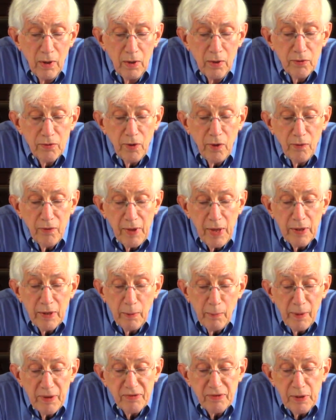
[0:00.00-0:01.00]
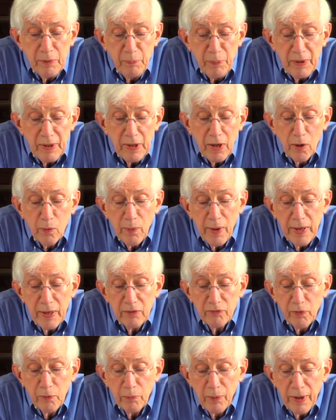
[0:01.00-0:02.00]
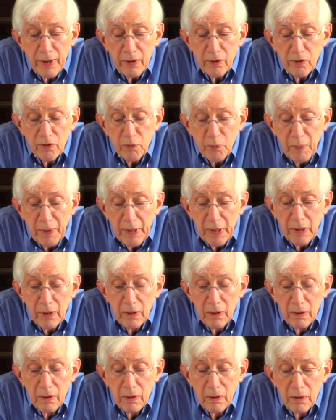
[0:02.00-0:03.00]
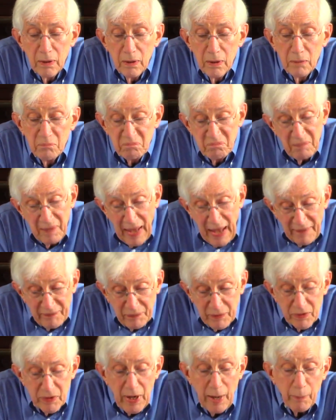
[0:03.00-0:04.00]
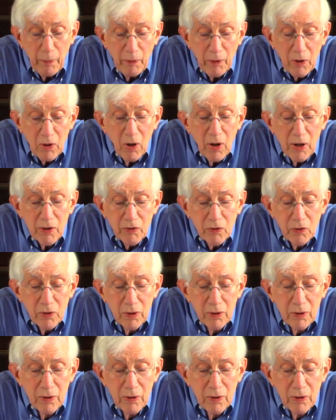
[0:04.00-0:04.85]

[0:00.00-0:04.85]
So the NAACP arranged for Braden to speak at the Chapel of the Cross.